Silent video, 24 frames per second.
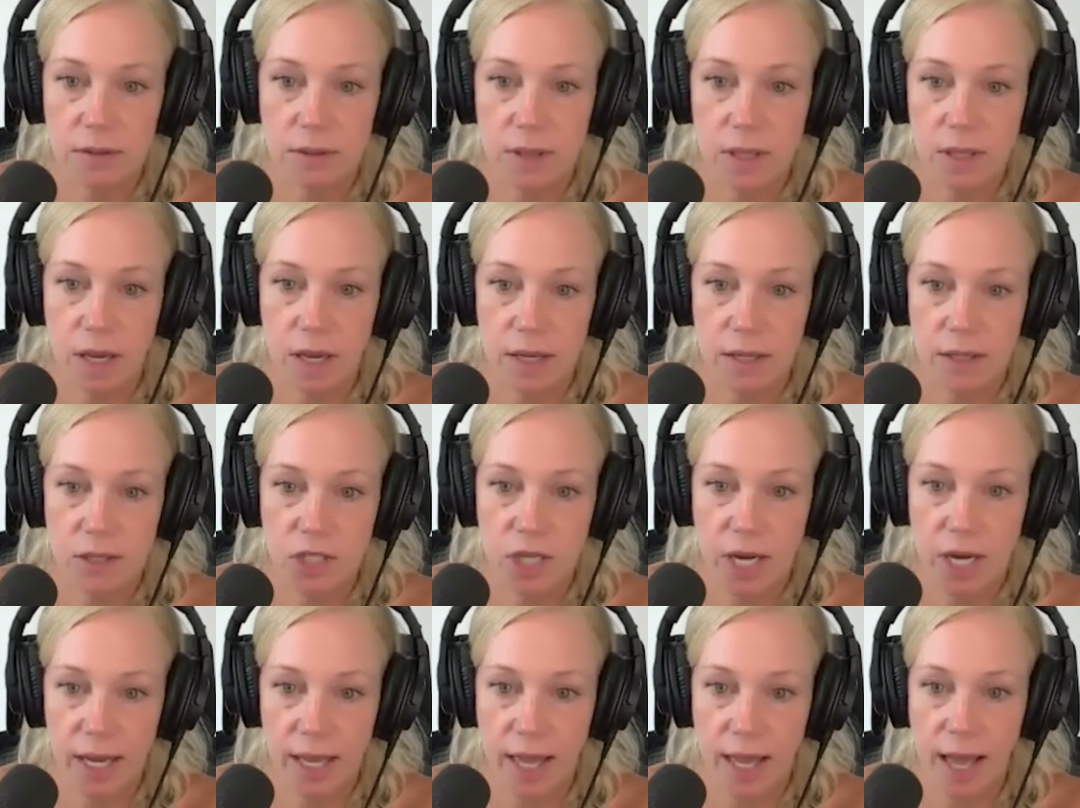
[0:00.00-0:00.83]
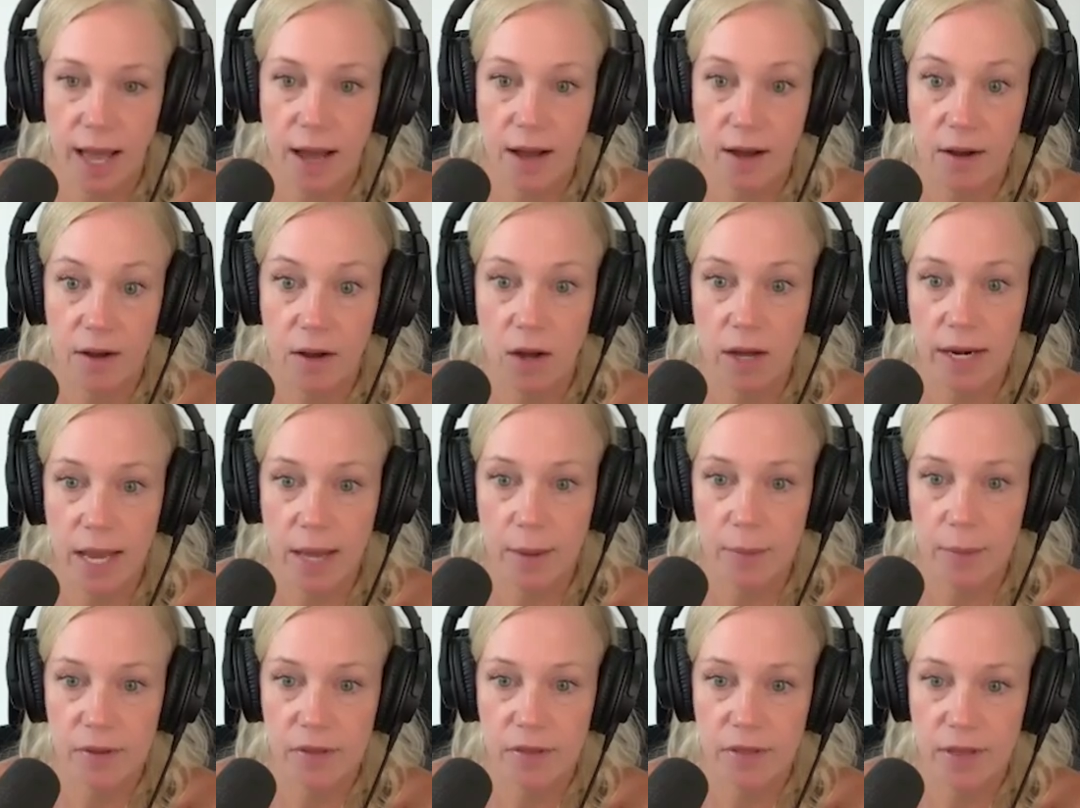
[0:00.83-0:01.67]
uh, check out on
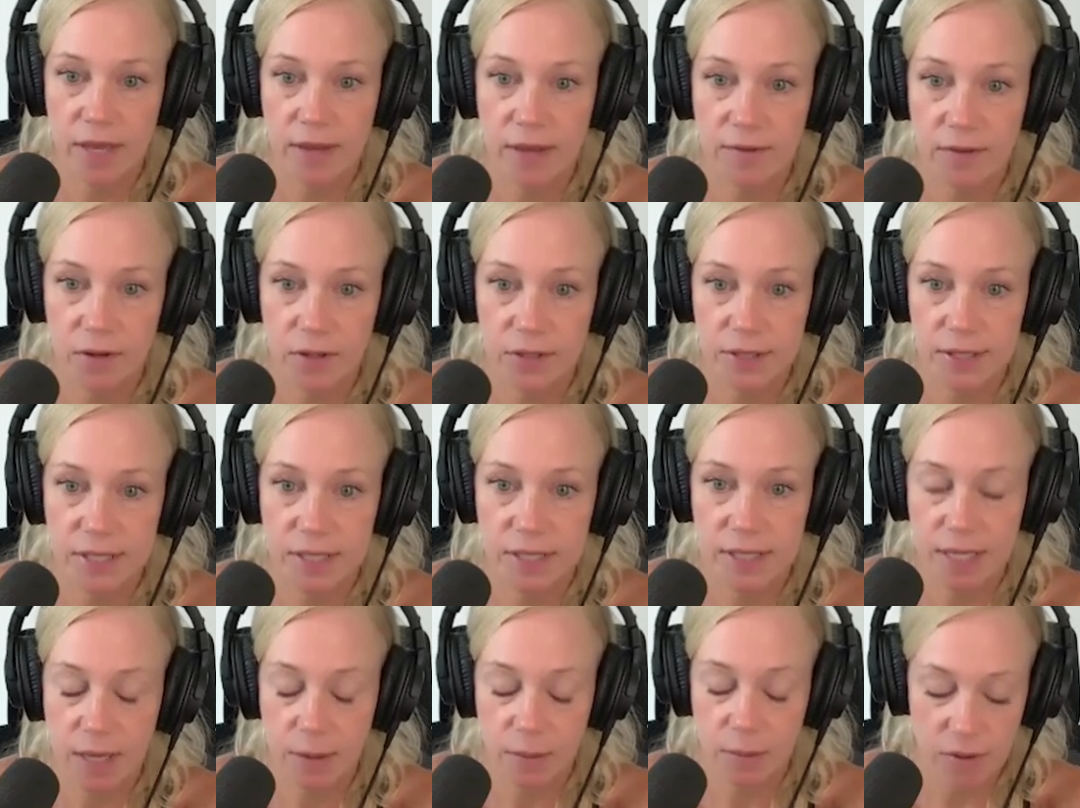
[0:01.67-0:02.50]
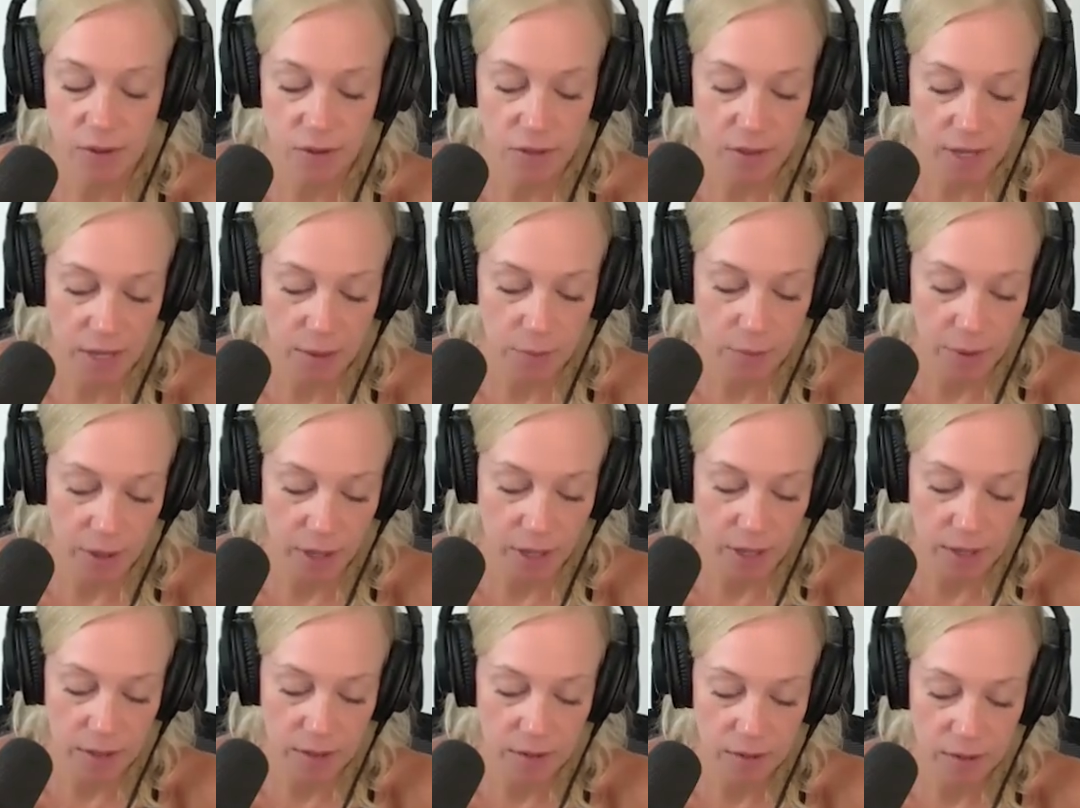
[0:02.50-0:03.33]
empathy versus sympathy
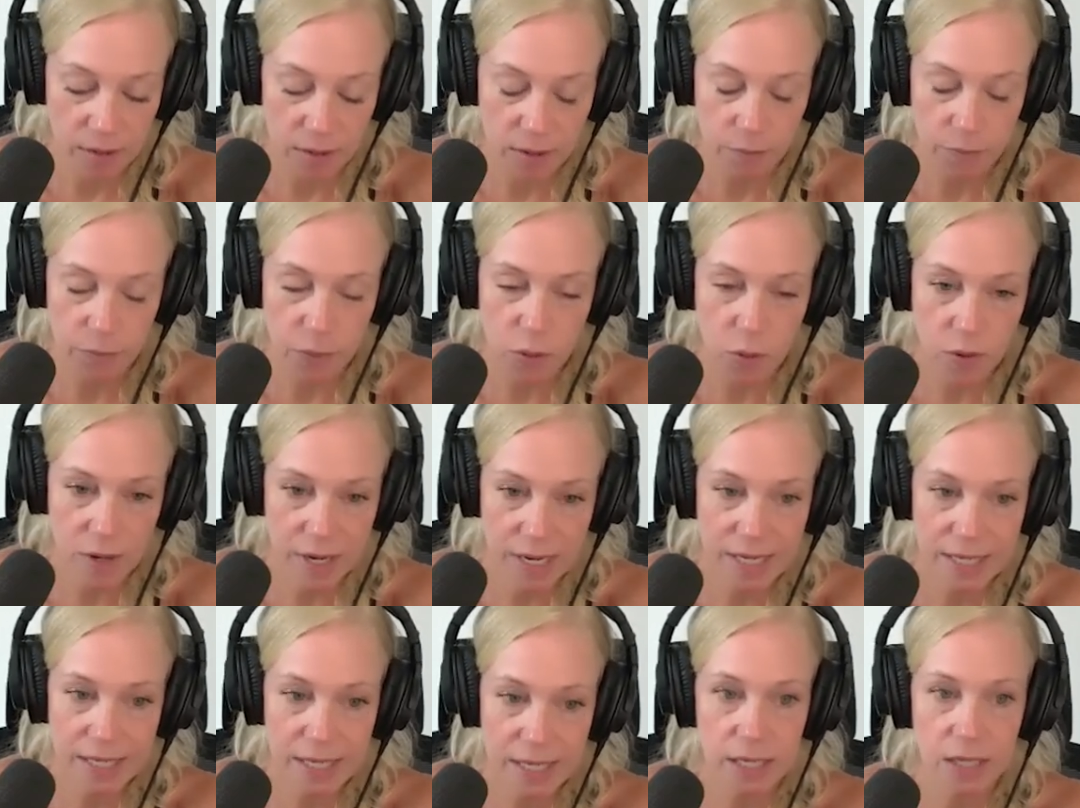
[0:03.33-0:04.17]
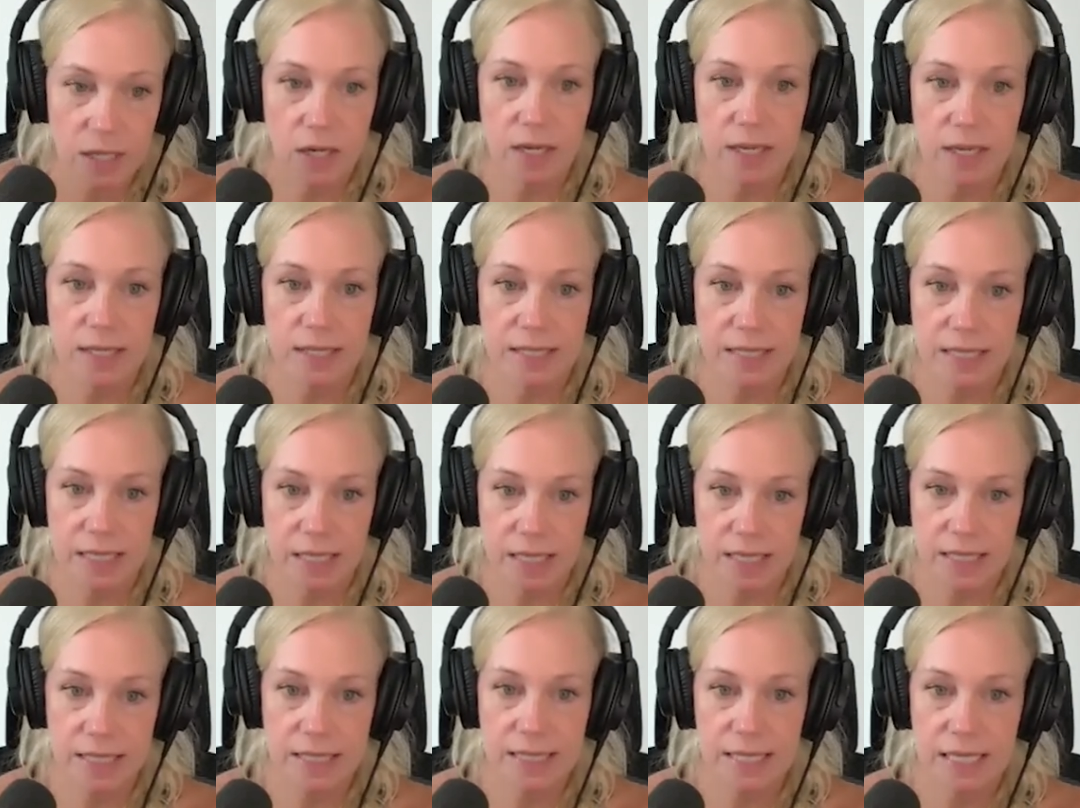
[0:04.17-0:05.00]
but the point here is
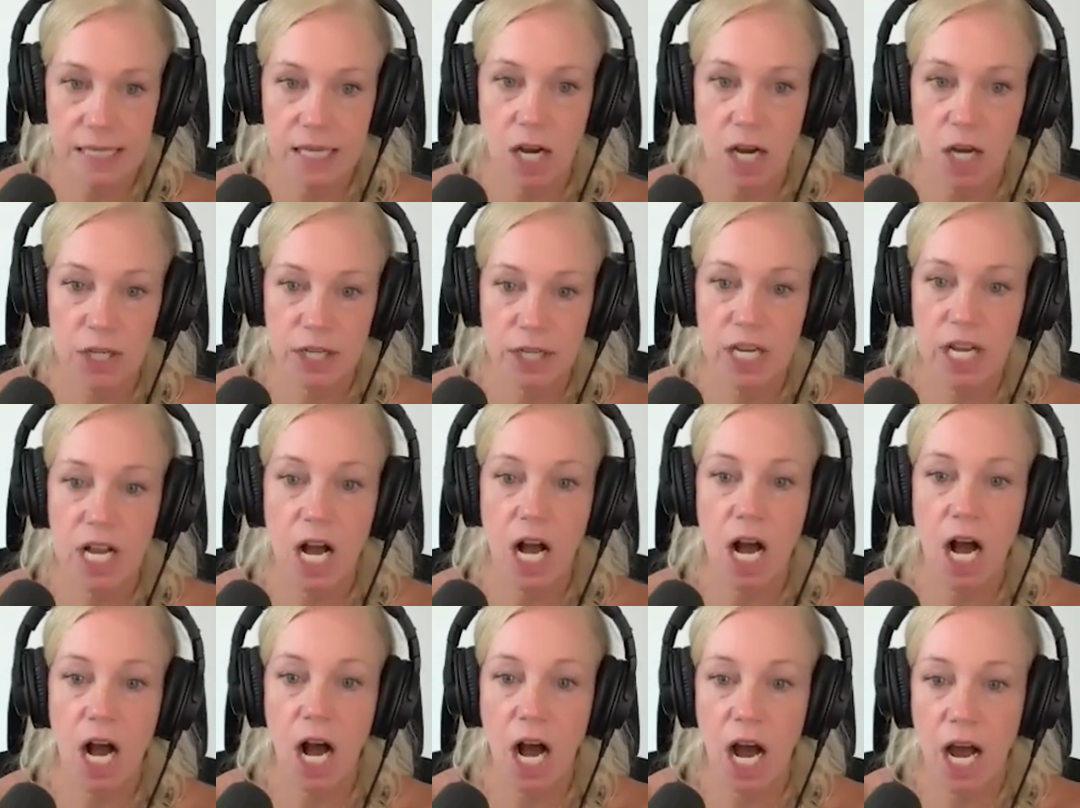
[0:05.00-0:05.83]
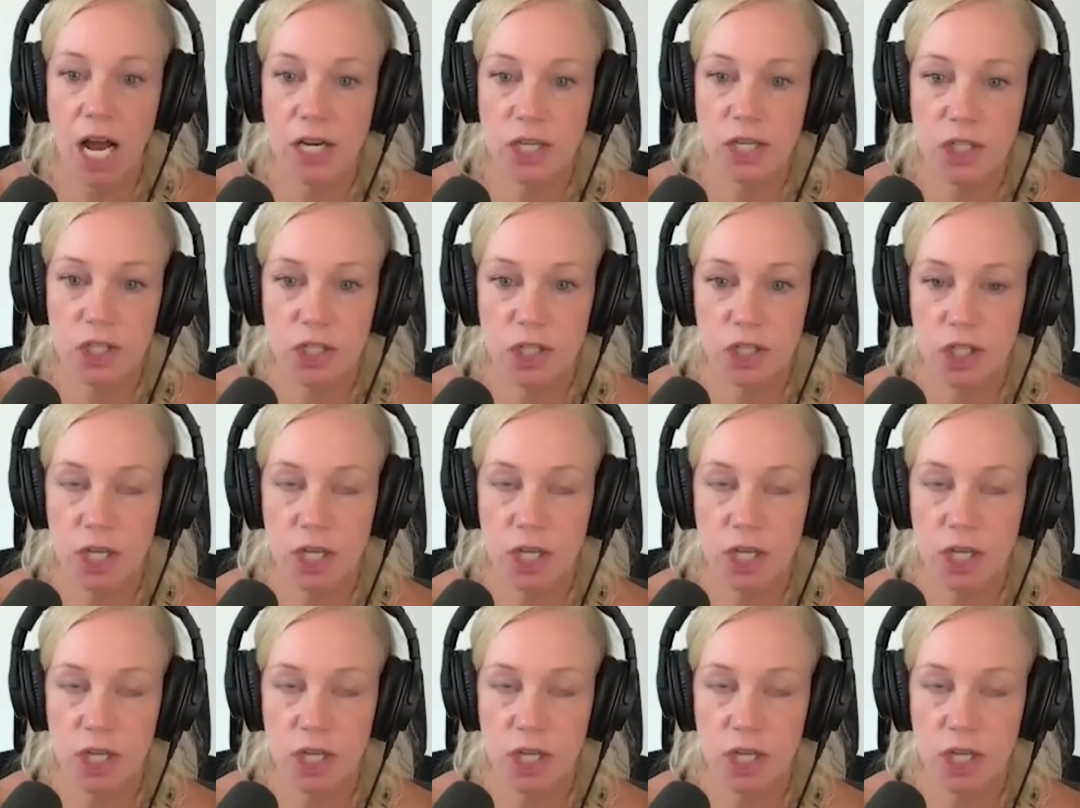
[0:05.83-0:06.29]
that it's the uncon-